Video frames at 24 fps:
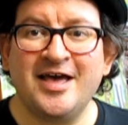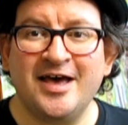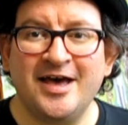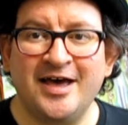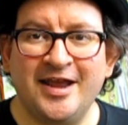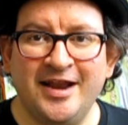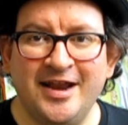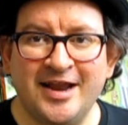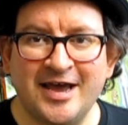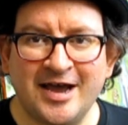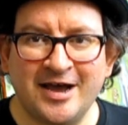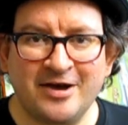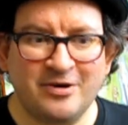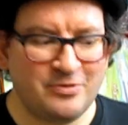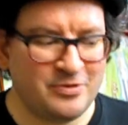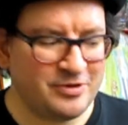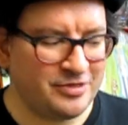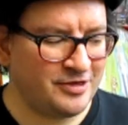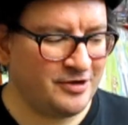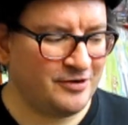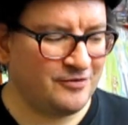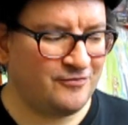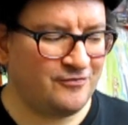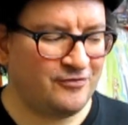And now,
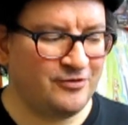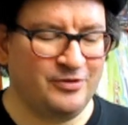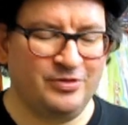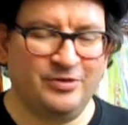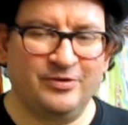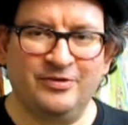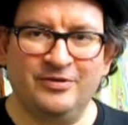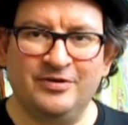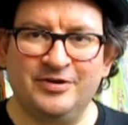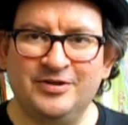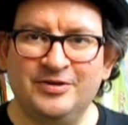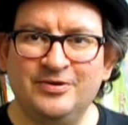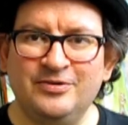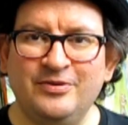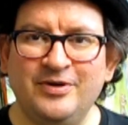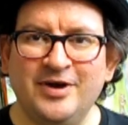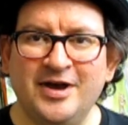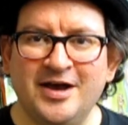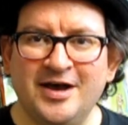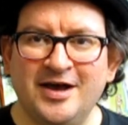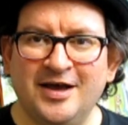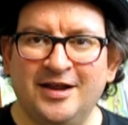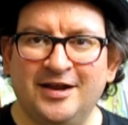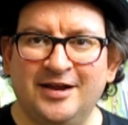without further ado,
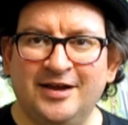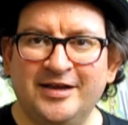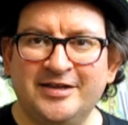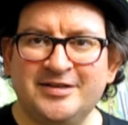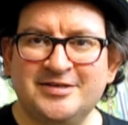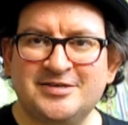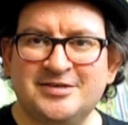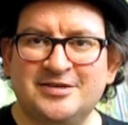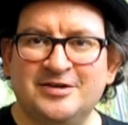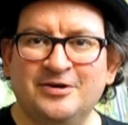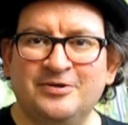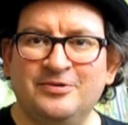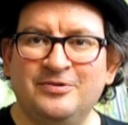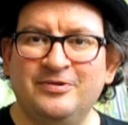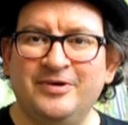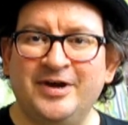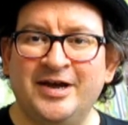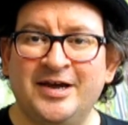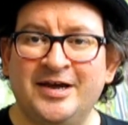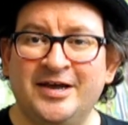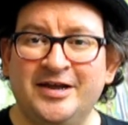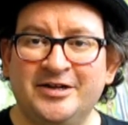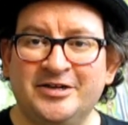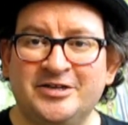let's go
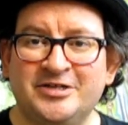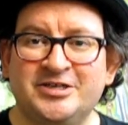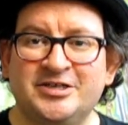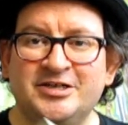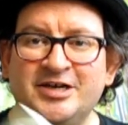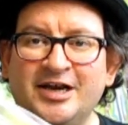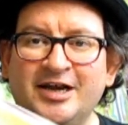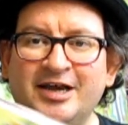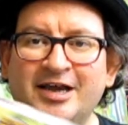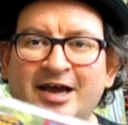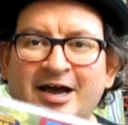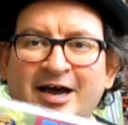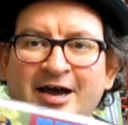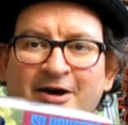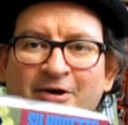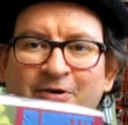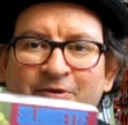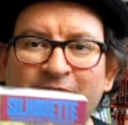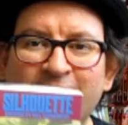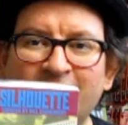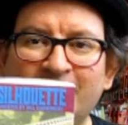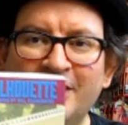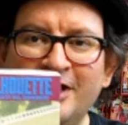and check out